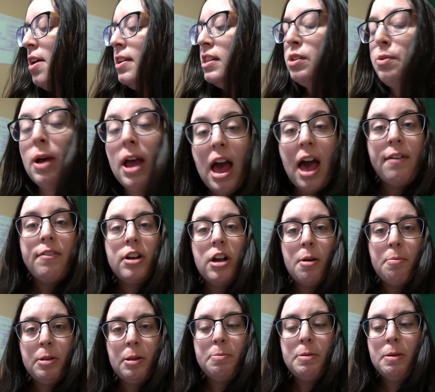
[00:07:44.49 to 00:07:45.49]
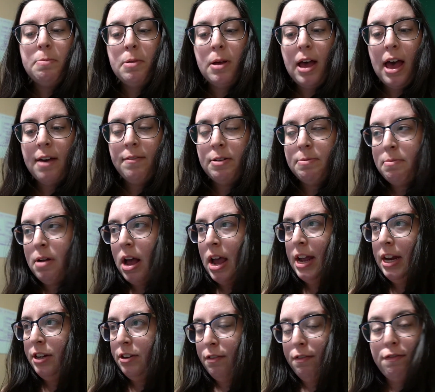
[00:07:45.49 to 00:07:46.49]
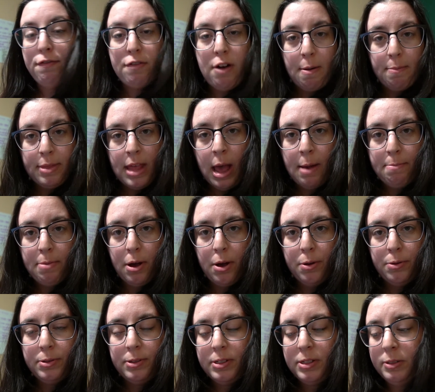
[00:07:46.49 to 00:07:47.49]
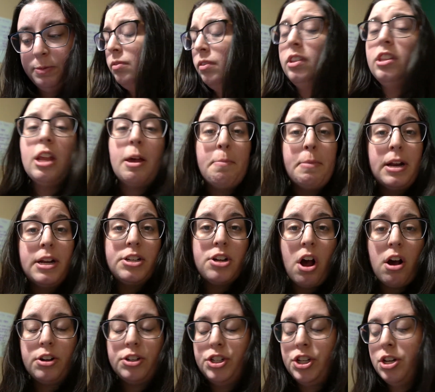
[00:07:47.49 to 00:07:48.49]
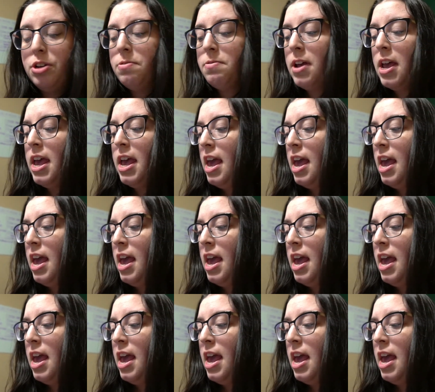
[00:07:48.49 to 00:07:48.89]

So I have a couple of people have in mind from that post that I'm gonna talk to.